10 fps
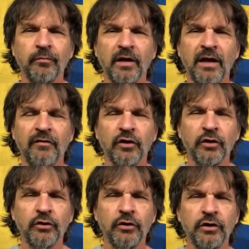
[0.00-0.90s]
having a
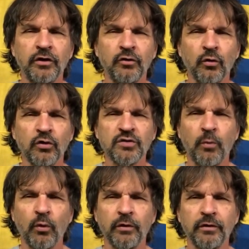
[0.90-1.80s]
good indoor
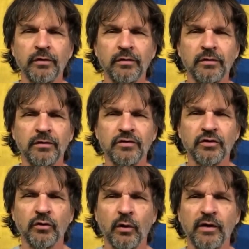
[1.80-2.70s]
sport is a
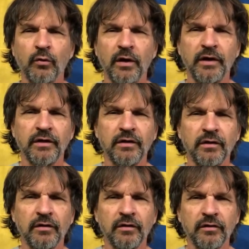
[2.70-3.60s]
great way
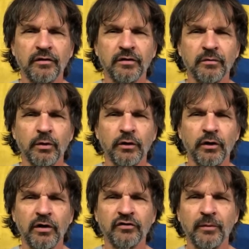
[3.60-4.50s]
to burn
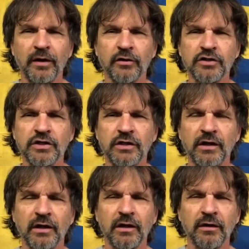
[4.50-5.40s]
off some energy,
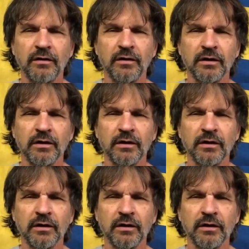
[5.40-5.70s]
and